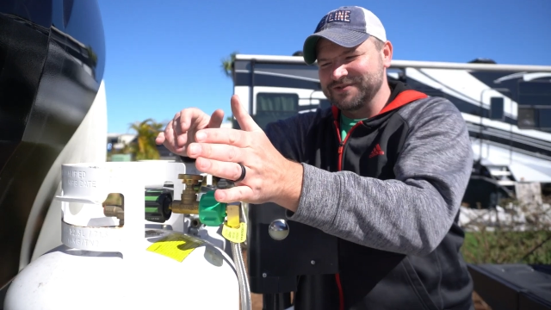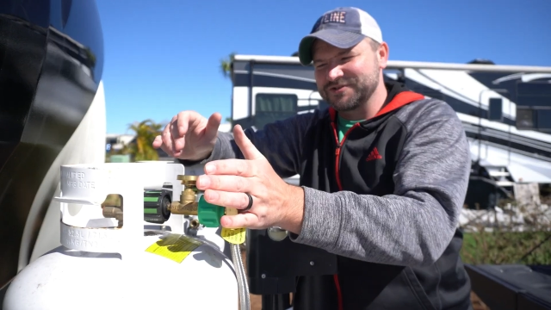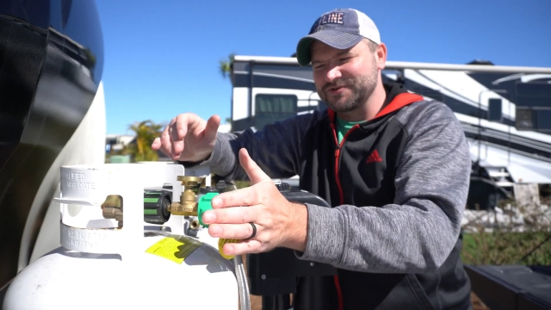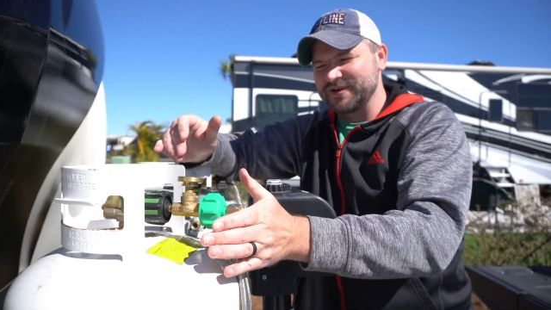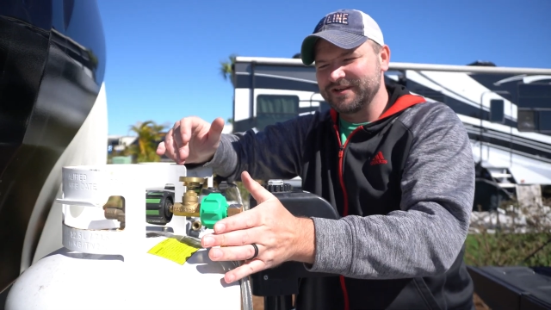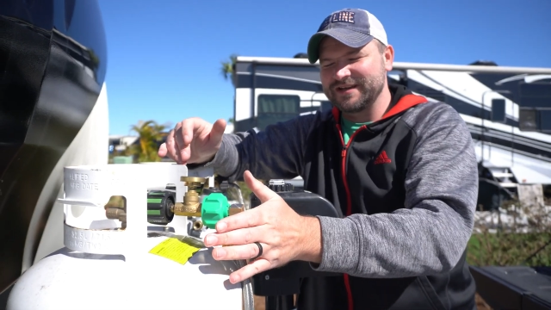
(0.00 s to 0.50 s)

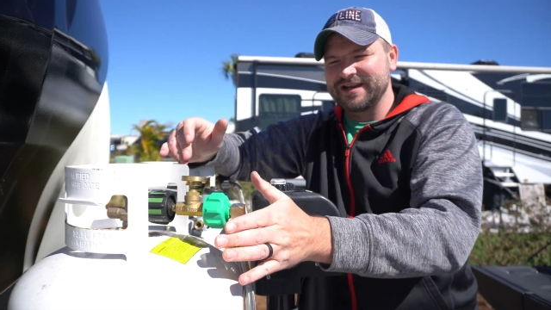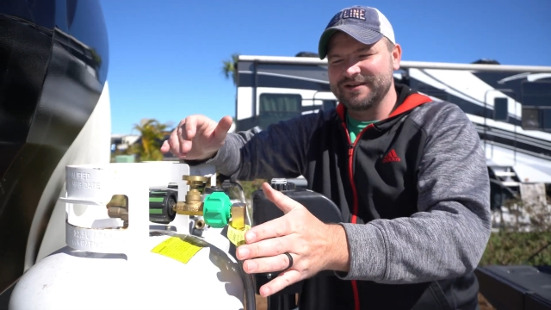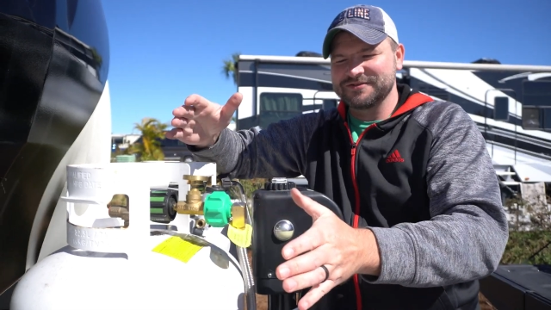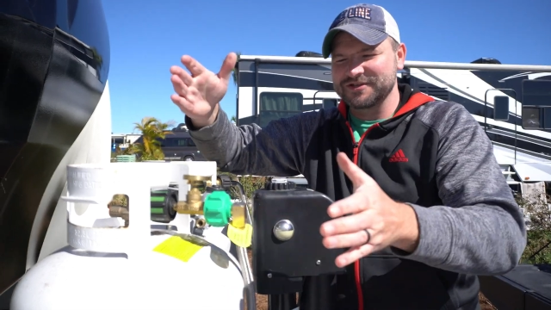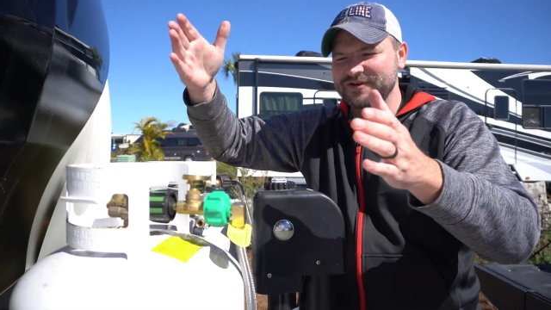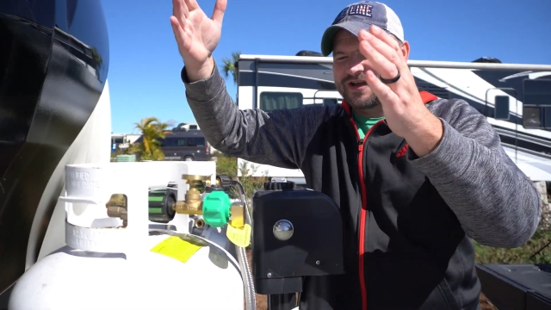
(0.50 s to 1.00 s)
straight down,
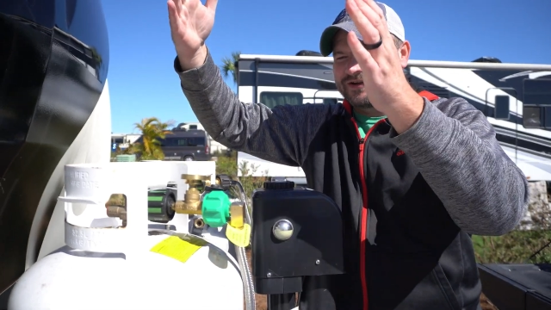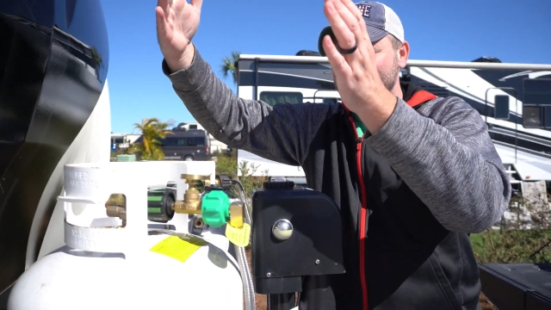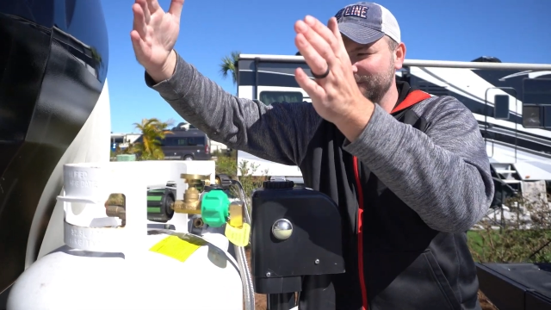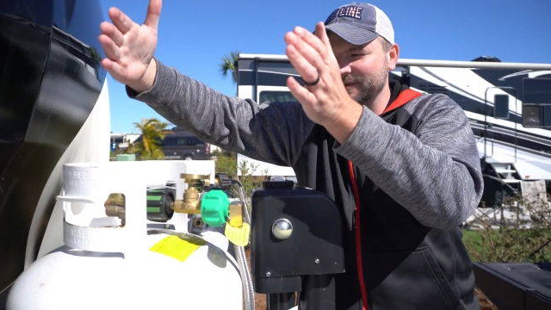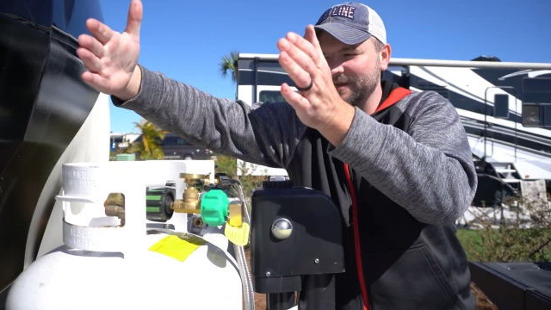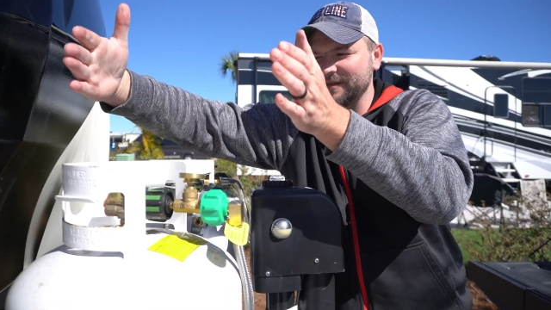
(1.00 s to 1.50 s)
so now you
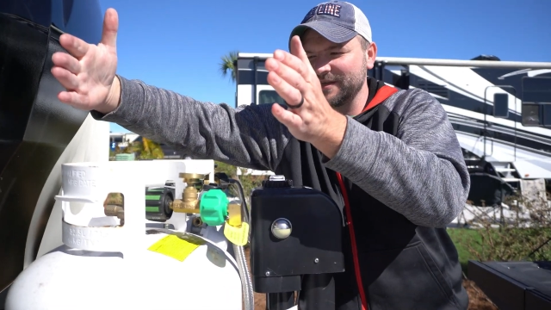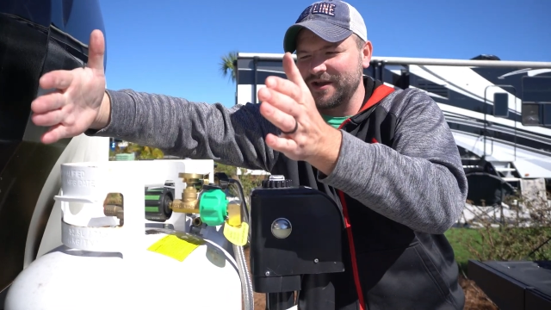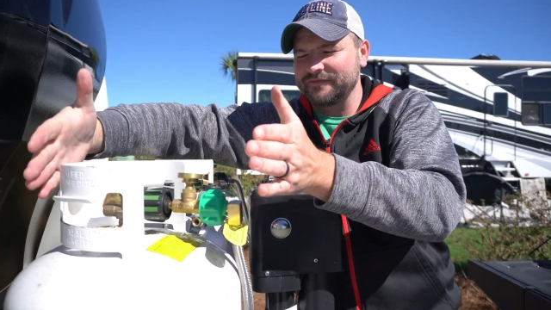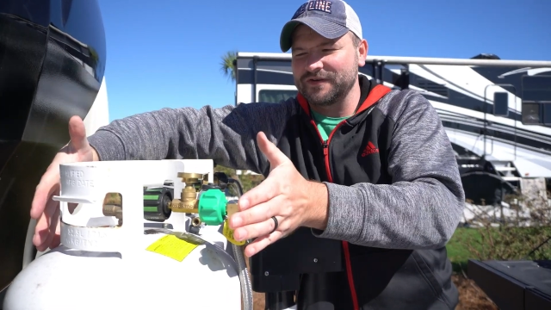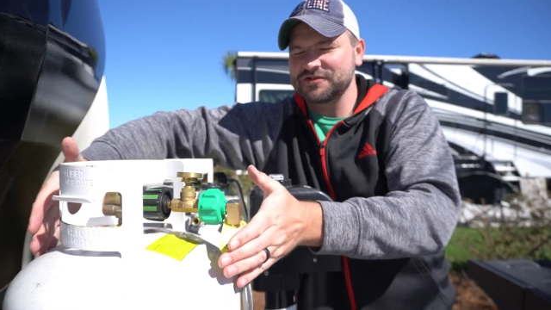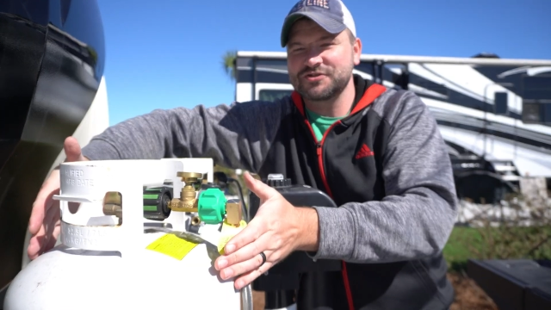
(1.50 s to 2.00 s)
can get the
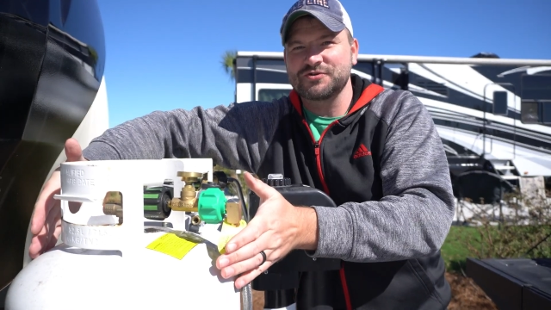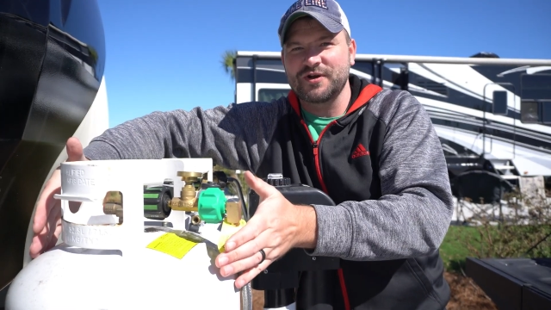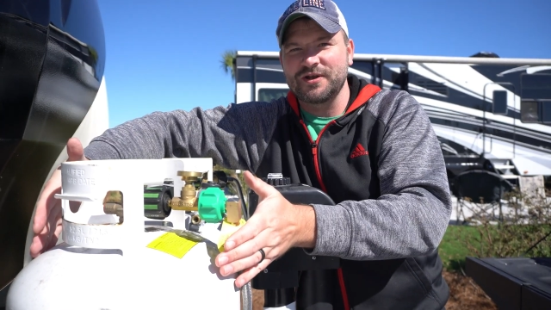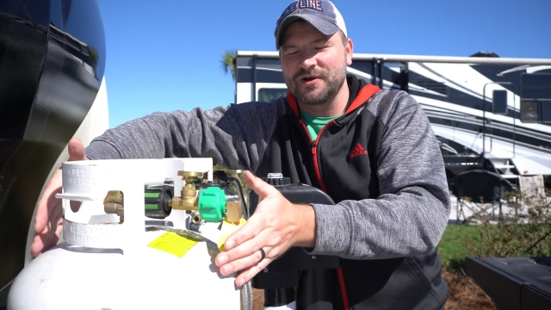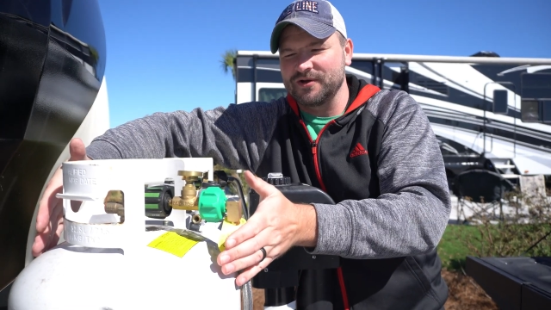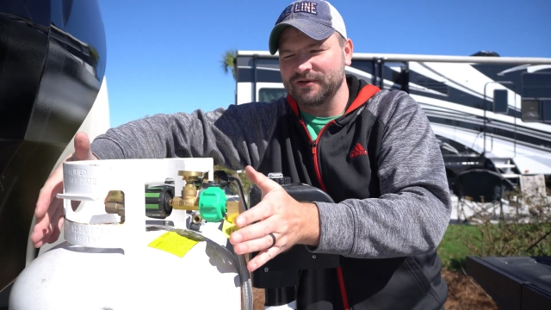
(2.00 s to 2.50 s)
cover
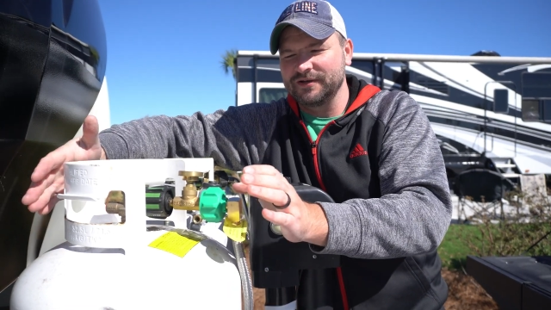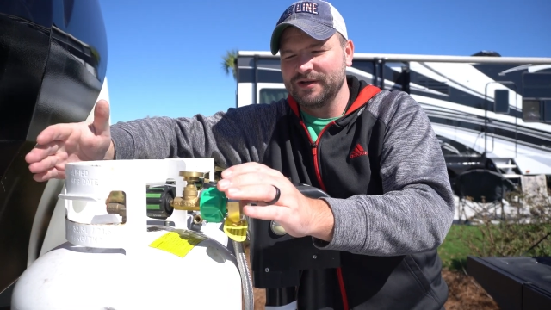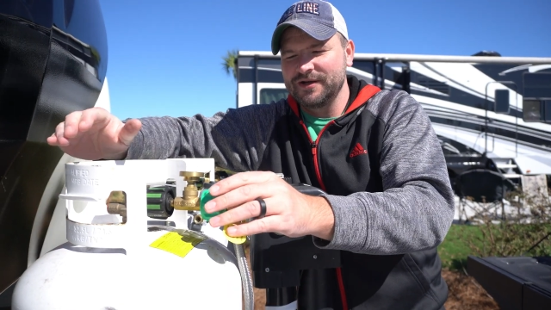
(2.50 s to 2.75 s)
straight on